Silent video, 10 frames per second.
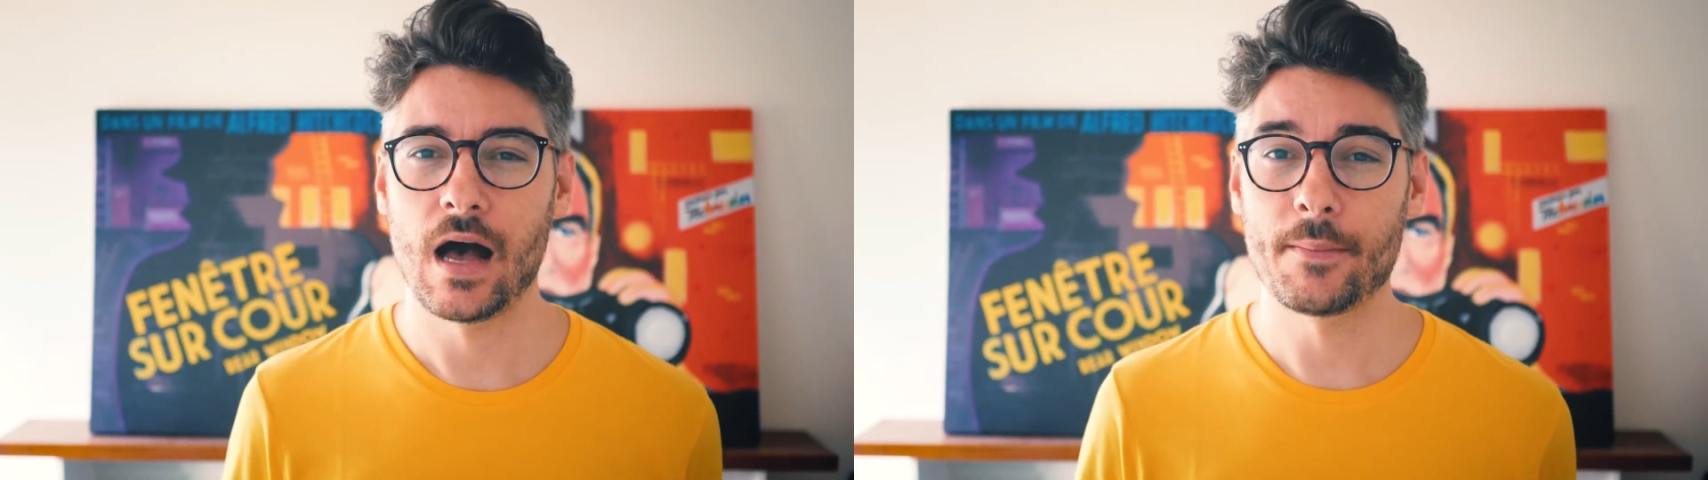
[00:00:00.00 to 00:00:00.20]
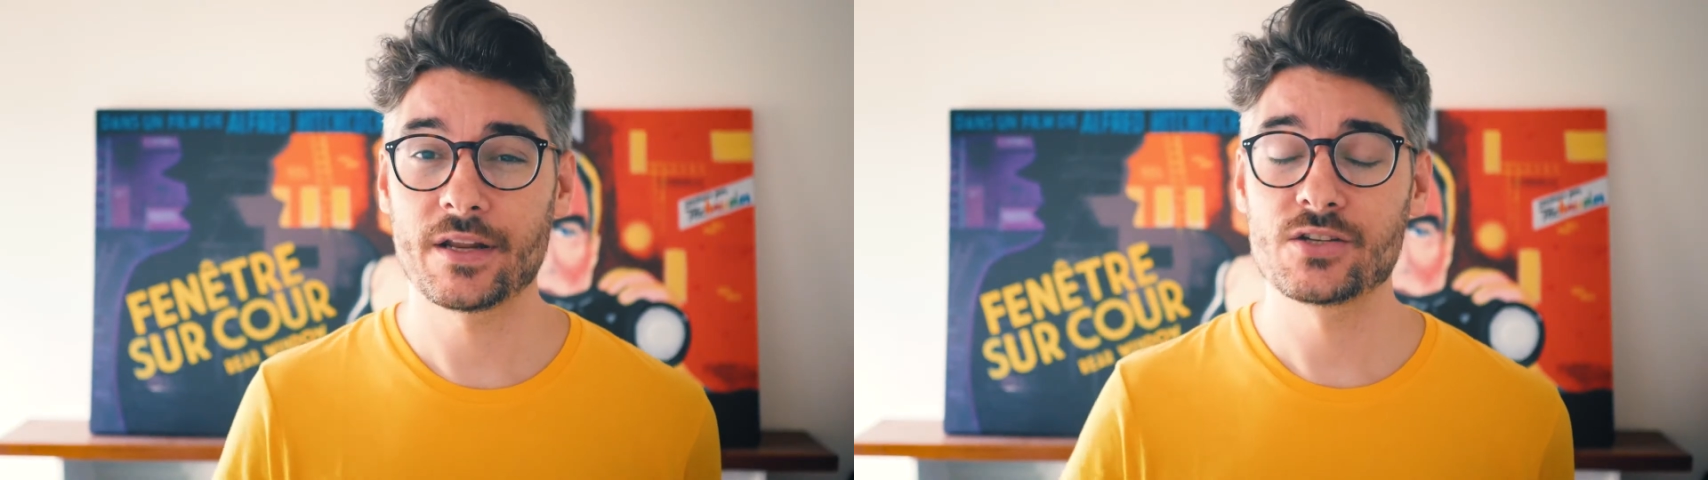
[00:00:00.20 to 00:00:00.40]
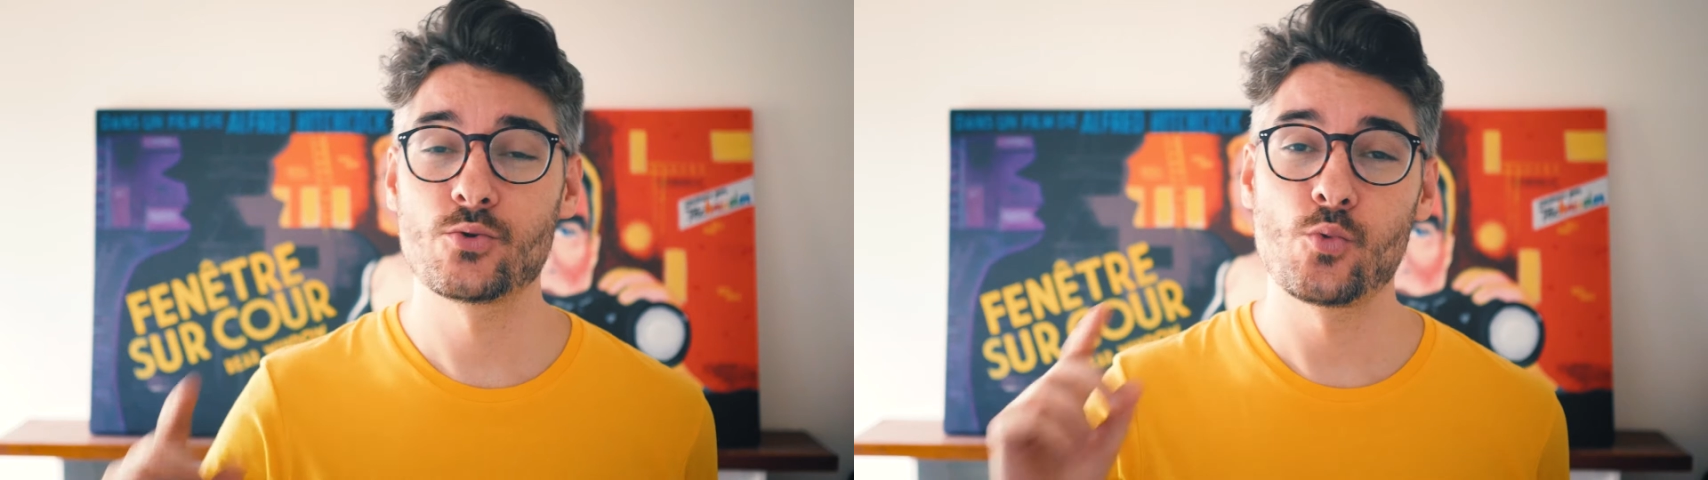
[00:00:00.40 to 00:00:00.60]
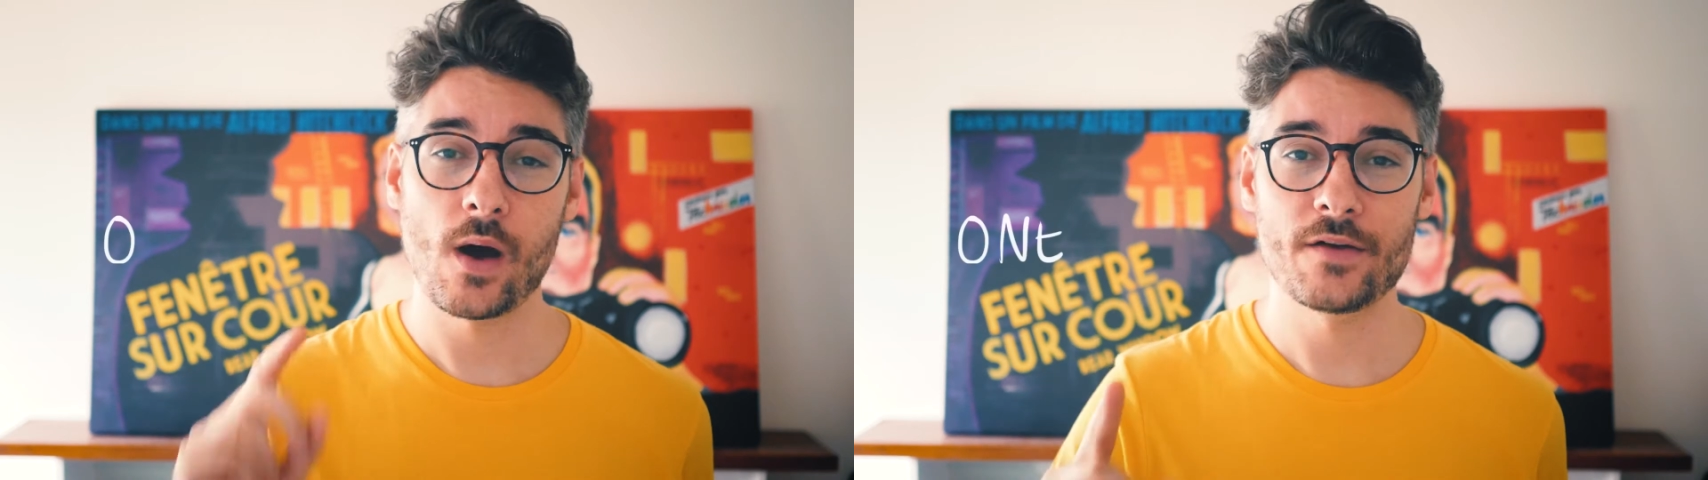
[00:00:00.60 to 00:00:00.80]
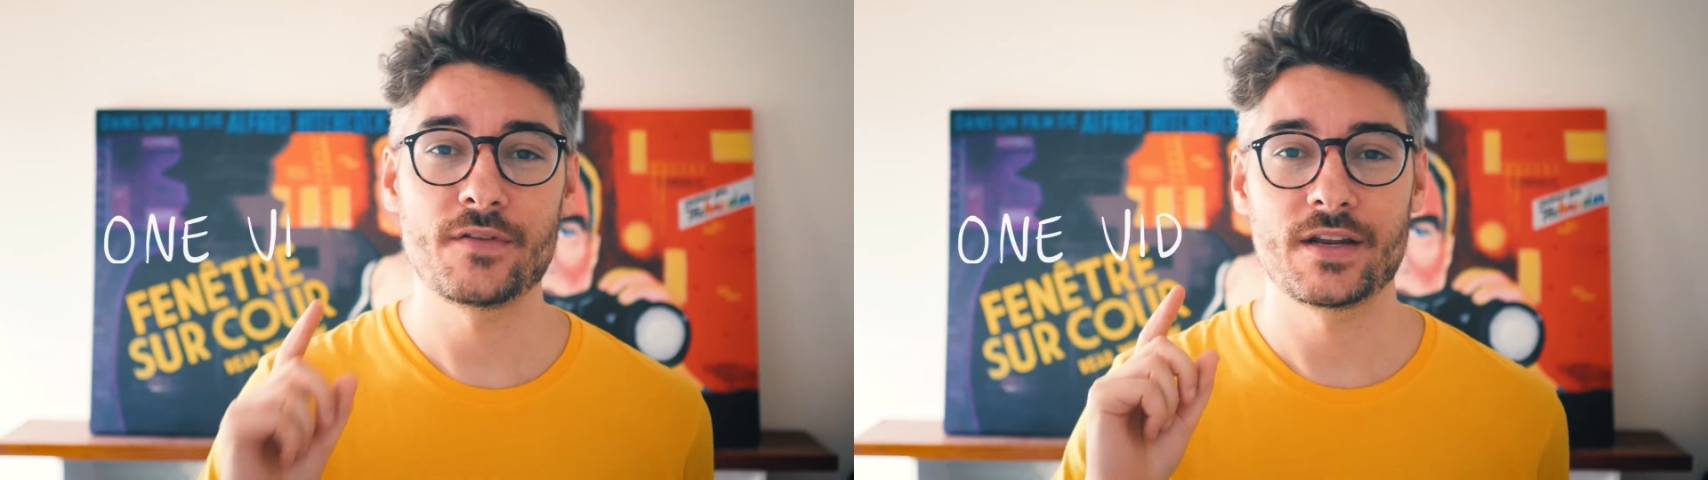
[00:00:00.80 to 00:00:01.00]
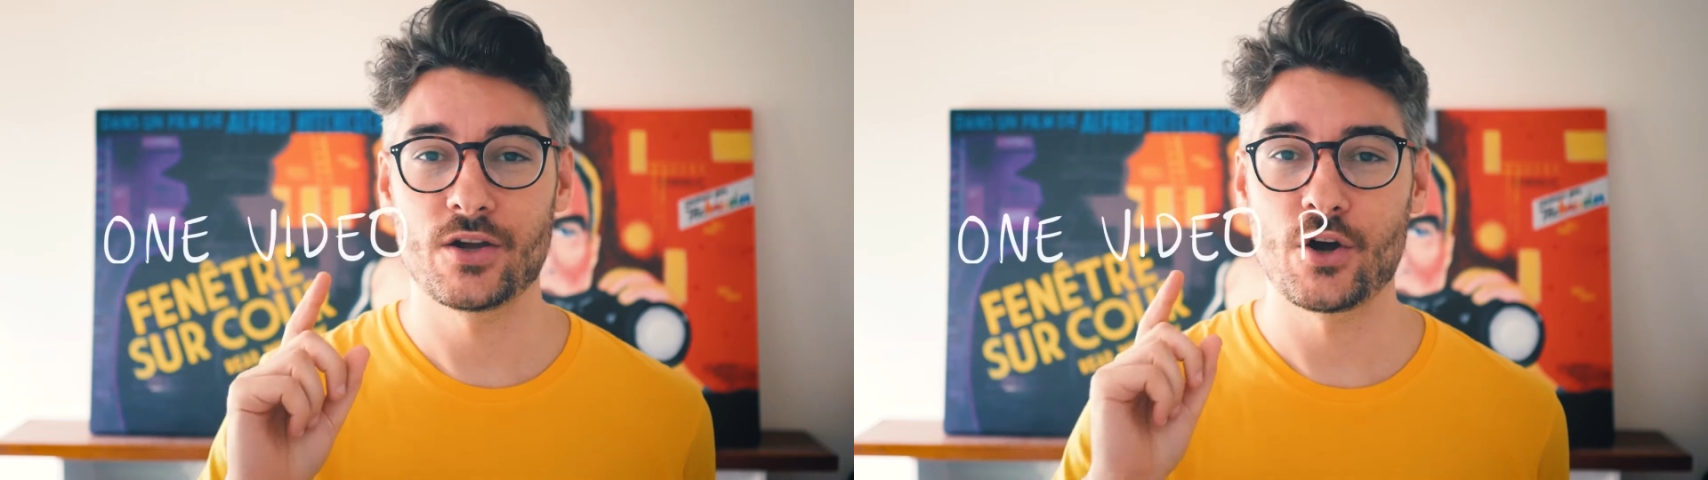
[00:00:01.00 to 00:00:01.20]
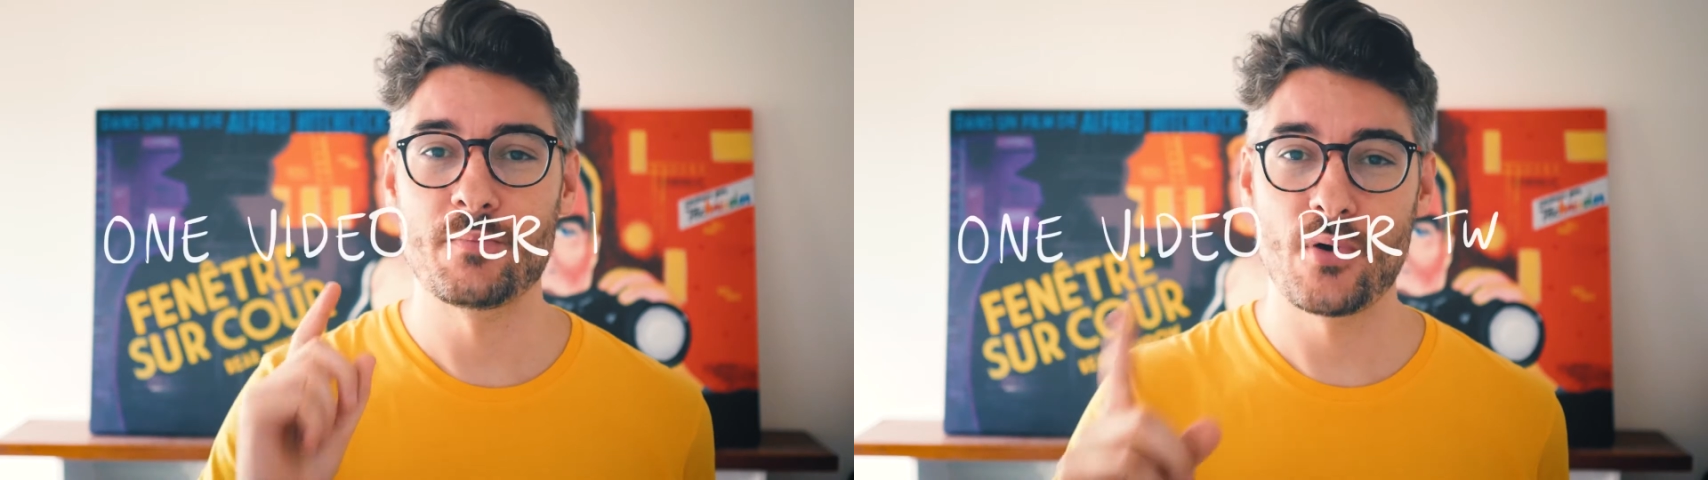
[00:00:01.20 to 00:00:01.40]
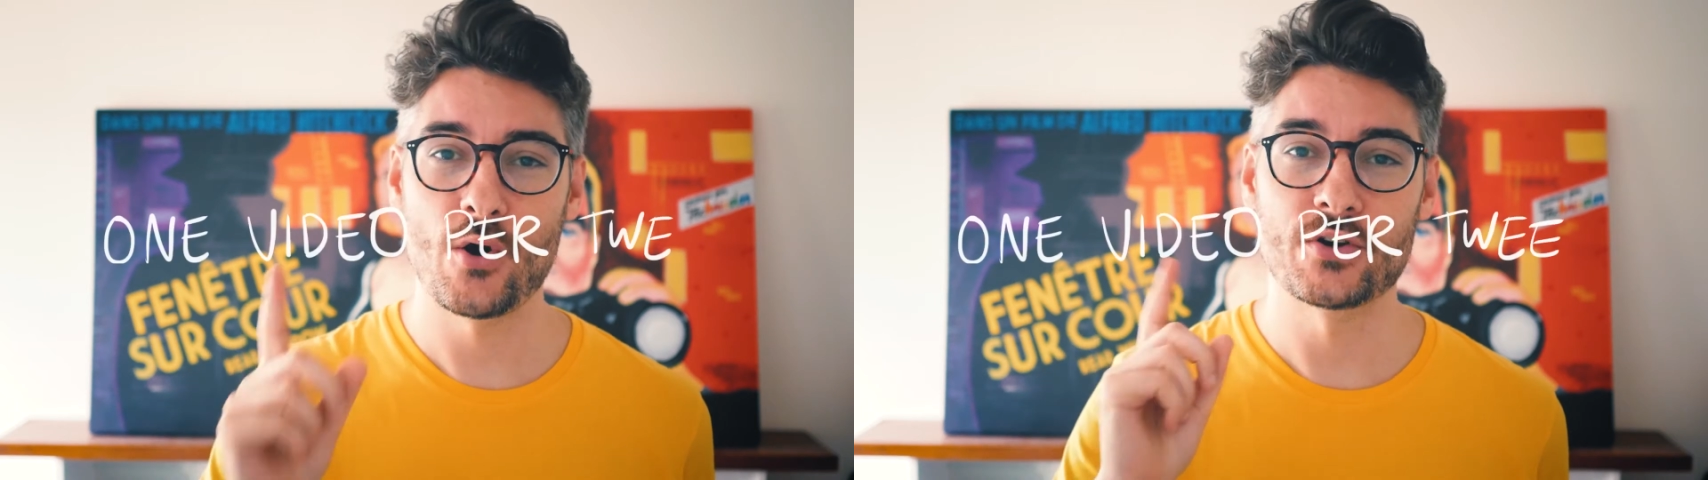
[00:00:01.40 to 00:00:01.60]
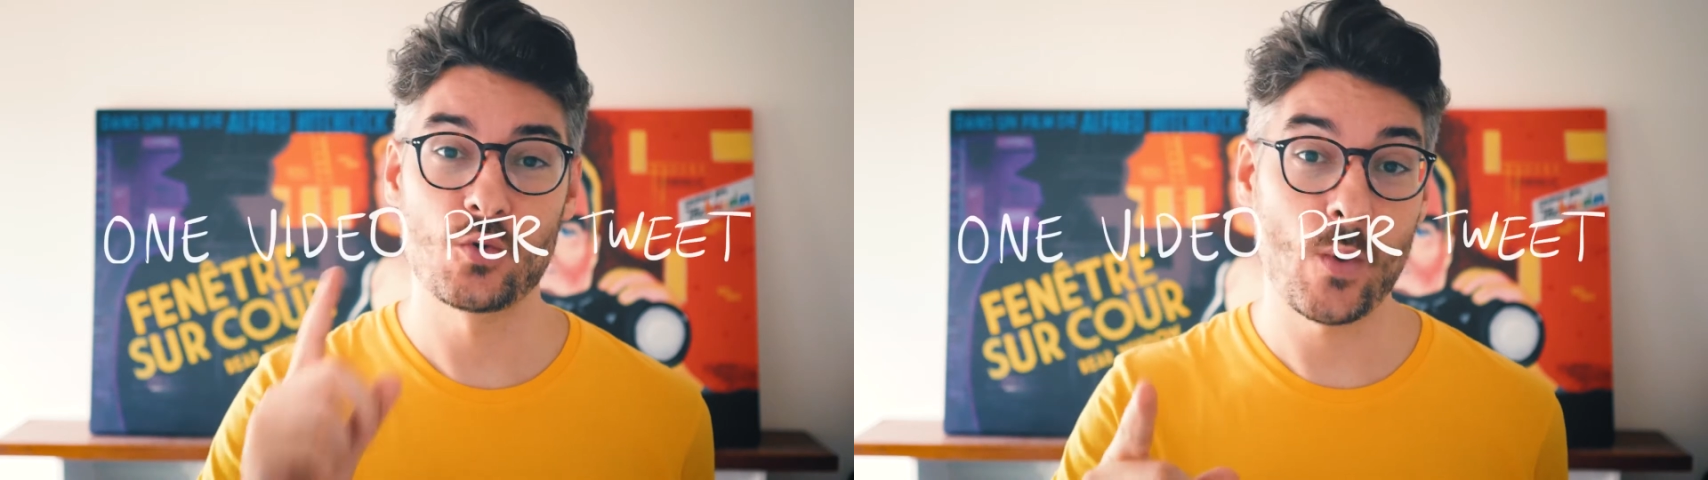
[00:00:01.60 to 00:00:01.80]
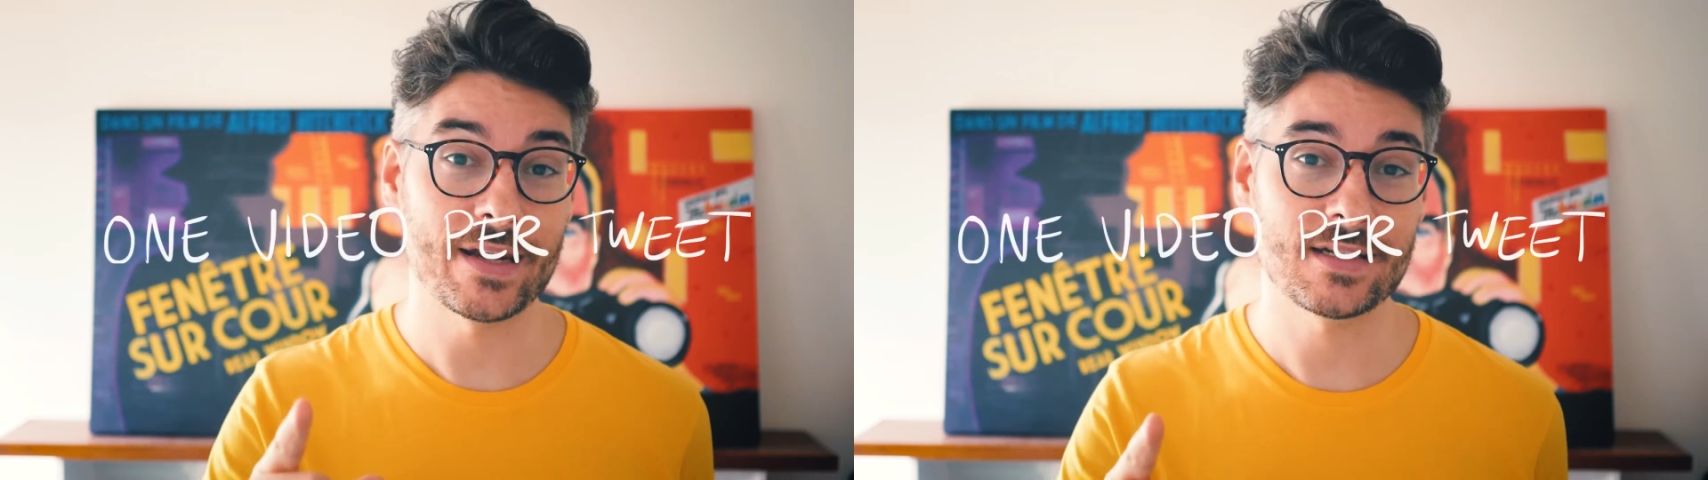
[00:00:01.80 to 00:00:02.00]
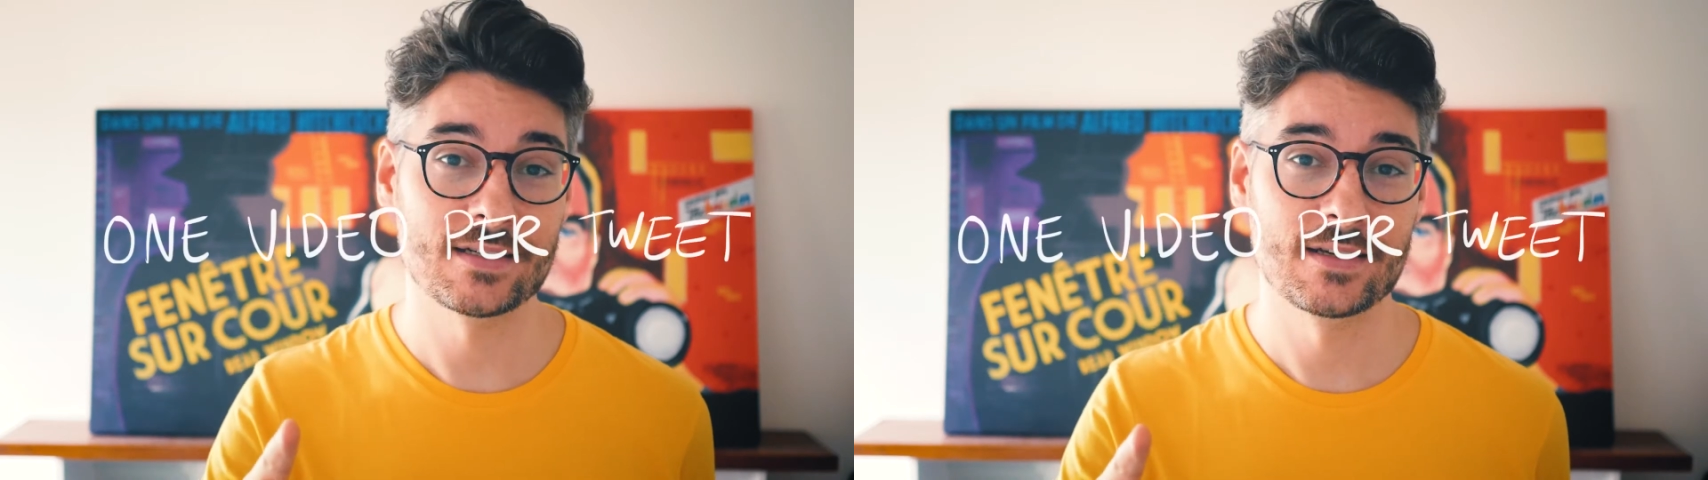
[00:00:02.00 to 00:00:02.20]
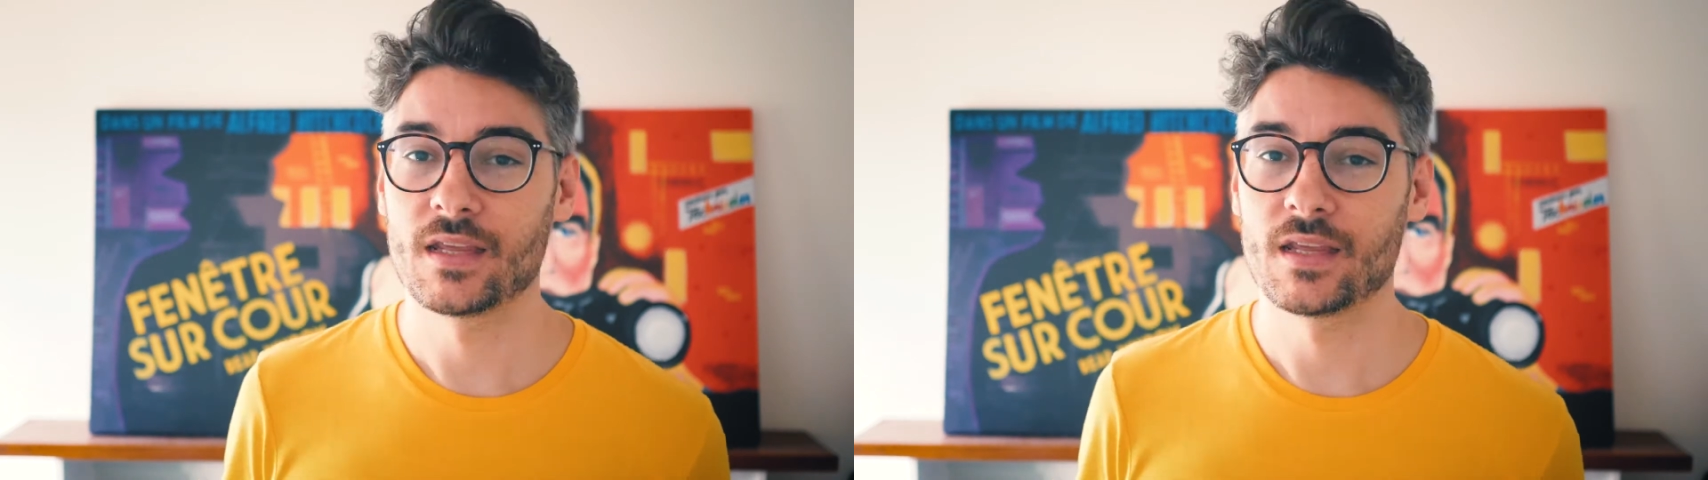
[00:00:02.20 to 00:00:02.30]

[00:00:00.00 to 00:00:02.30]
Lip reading: I'm gonna do one video per tweet.